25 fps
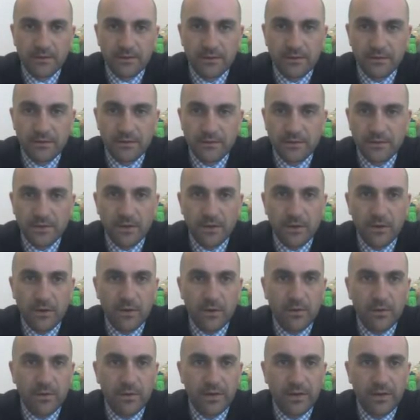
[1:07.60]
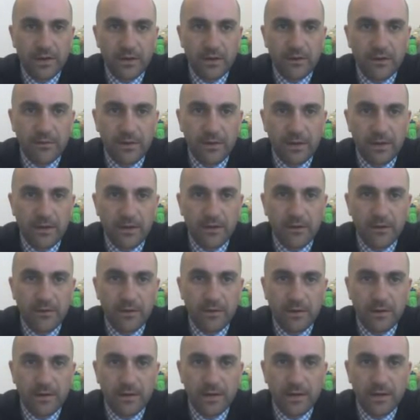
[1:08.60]
So here we go.
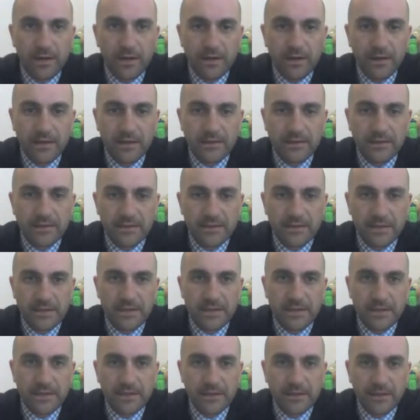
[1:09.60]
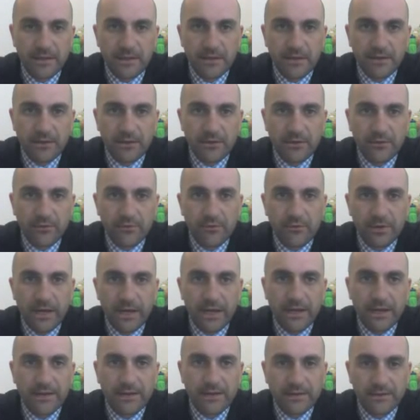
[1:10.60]
Let's see.
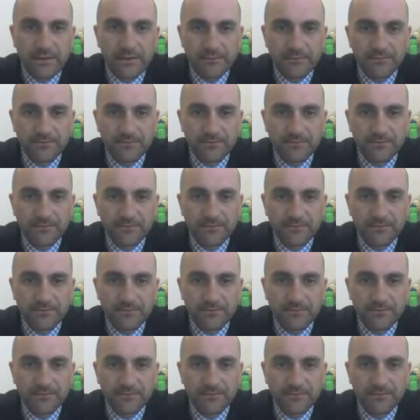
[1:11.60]
Create.